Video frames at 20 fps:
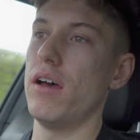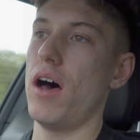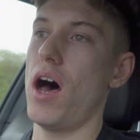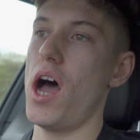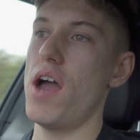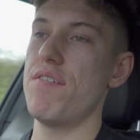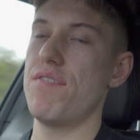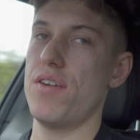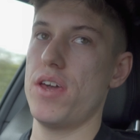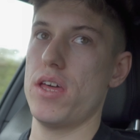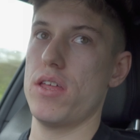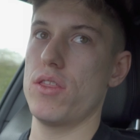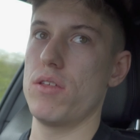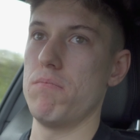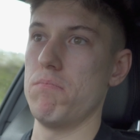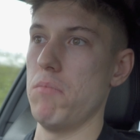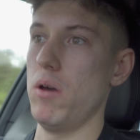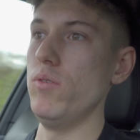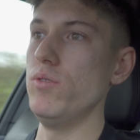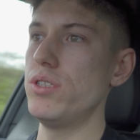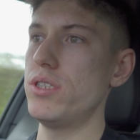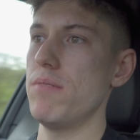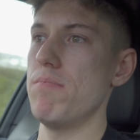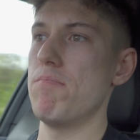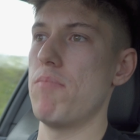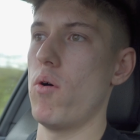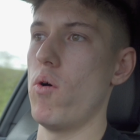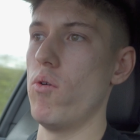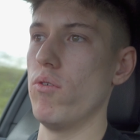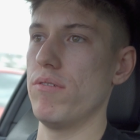I think the most
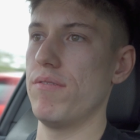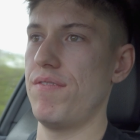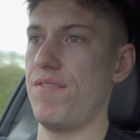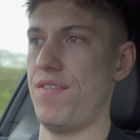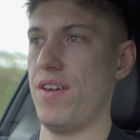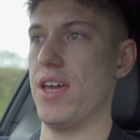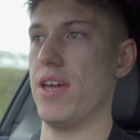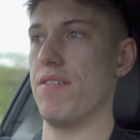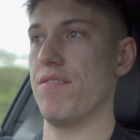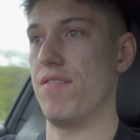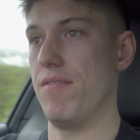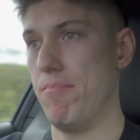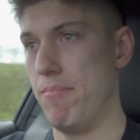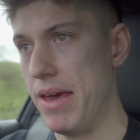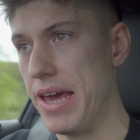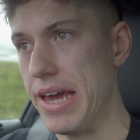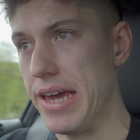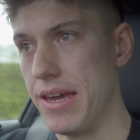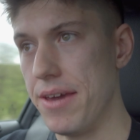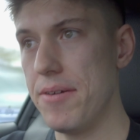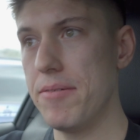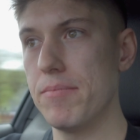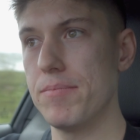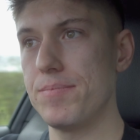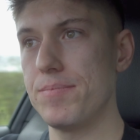important thing for me